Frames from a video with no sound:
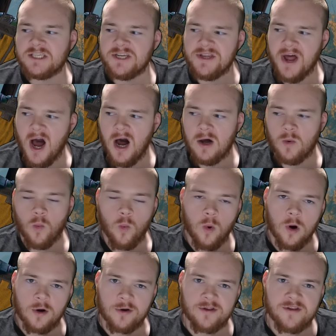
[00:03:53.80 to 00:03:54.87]
not
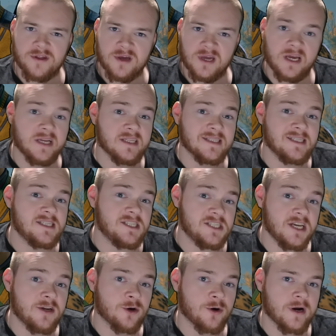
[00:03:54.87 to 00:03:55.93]
worth
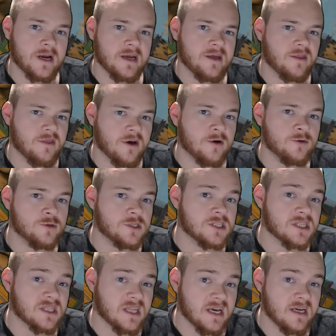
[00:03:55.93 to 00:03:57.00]
considering
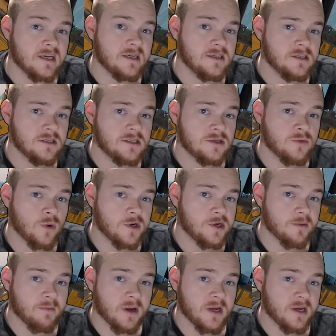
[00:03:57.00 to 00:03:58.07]
those things when
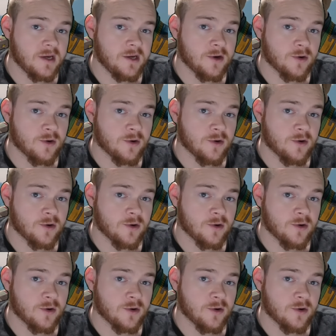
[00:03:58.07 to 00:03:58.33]
you're picking your